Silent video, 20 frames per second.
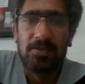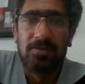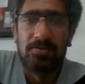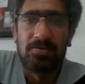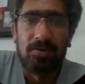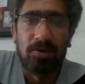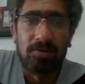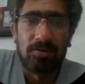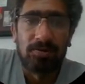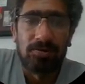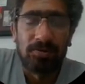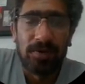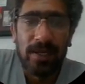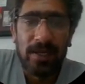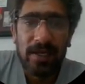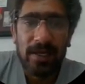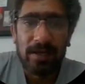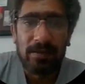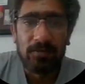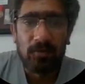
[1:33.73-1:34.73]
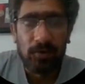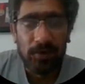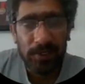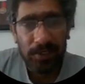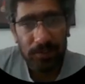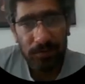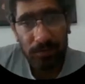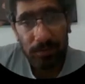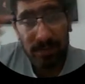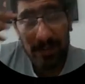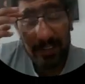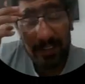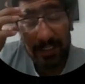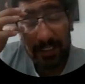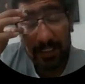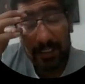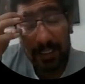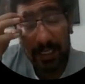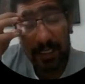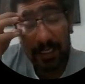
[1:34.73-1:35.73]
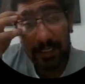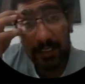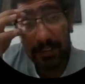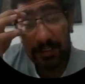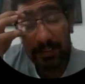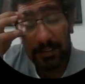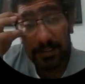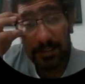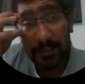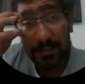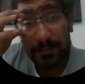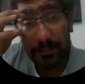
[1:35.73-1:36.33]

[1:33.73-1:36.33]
So today I'm going to present another